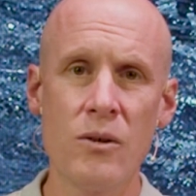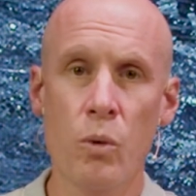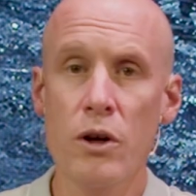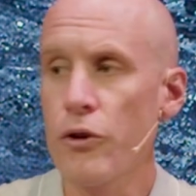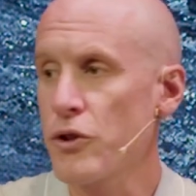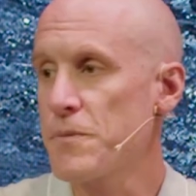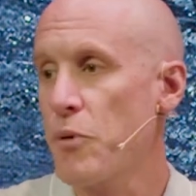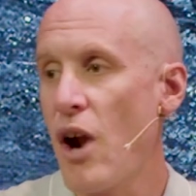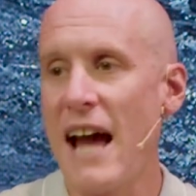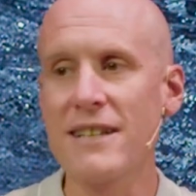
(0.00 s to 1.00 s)
What are those
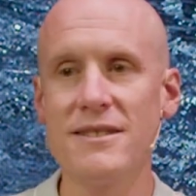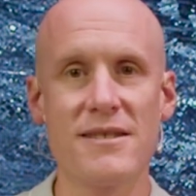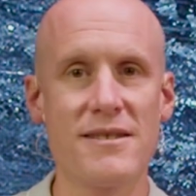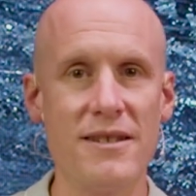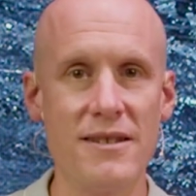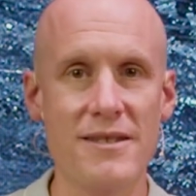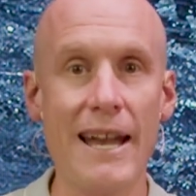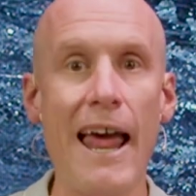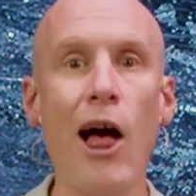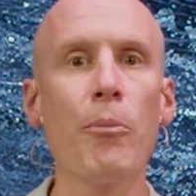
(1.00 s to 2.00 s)
practices
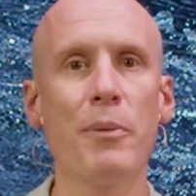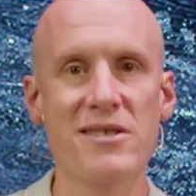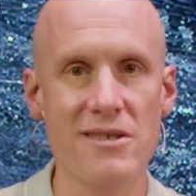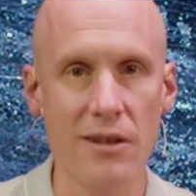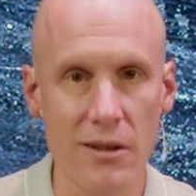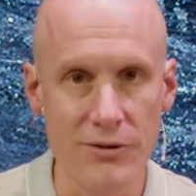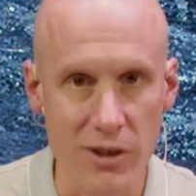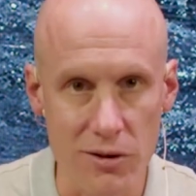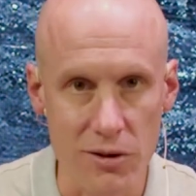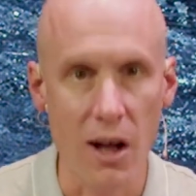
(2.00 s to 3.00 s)
that help us to,
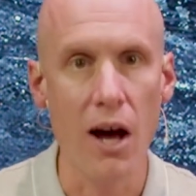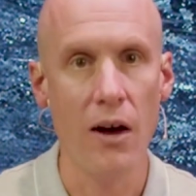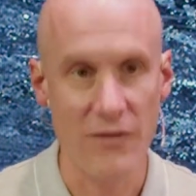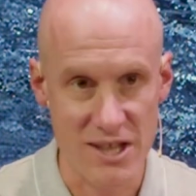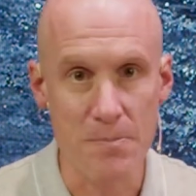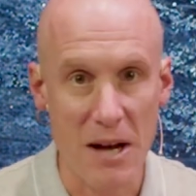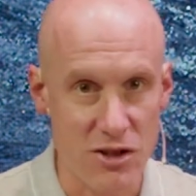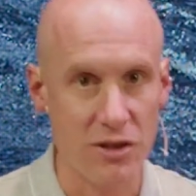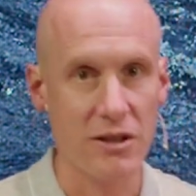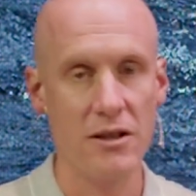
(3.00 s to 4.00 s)
to love,
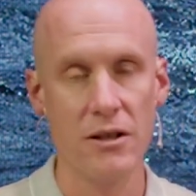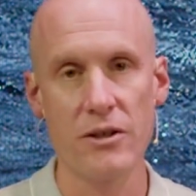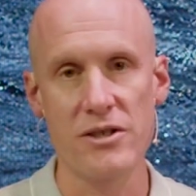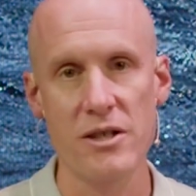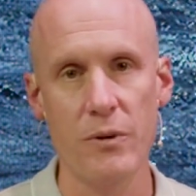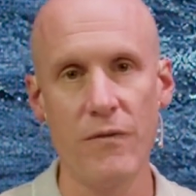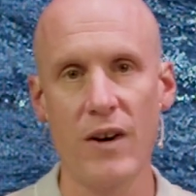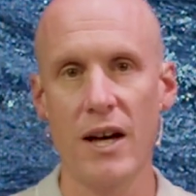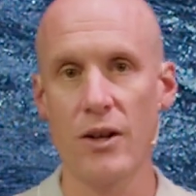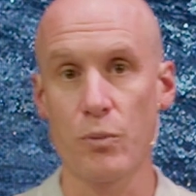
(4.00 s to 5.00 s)
especially those that we
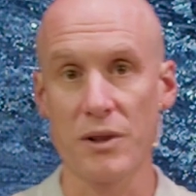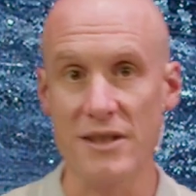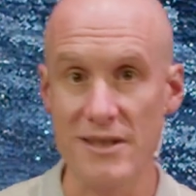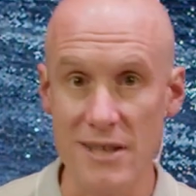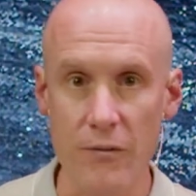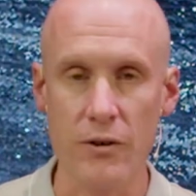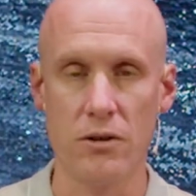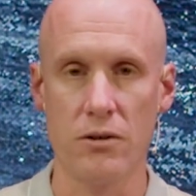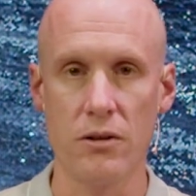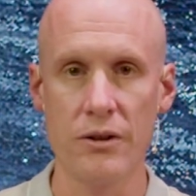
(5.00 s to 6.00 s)
find really
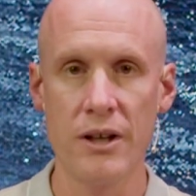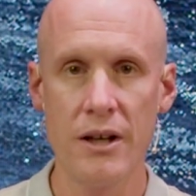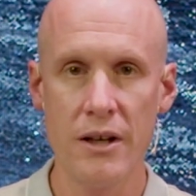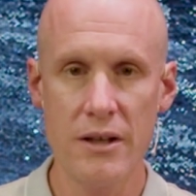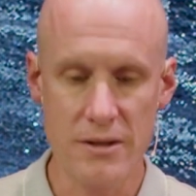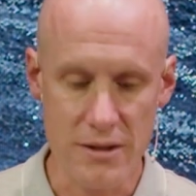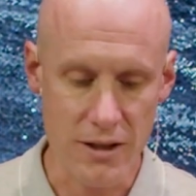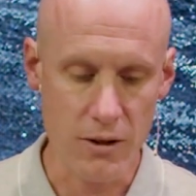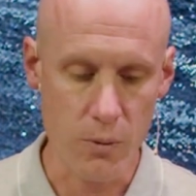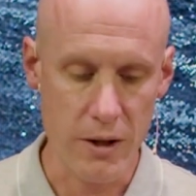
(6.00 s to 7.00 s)
difficult to
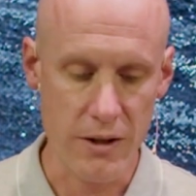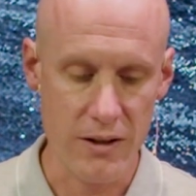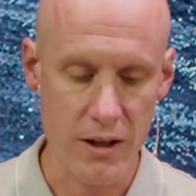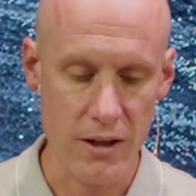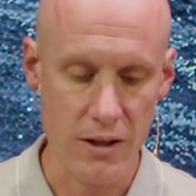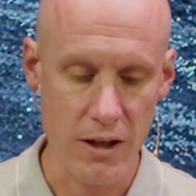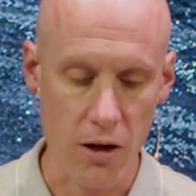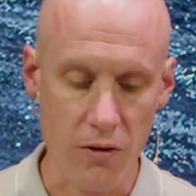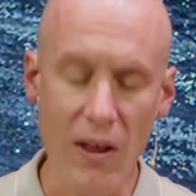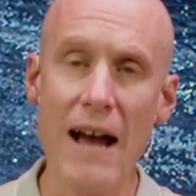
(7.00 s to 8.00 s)
deal with in, in
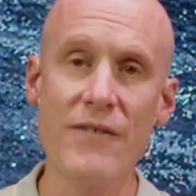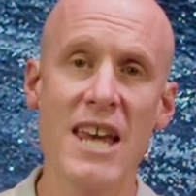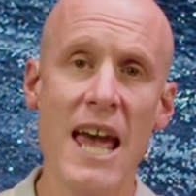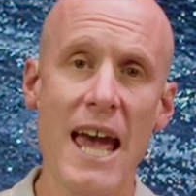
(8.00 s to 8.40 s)
our lives.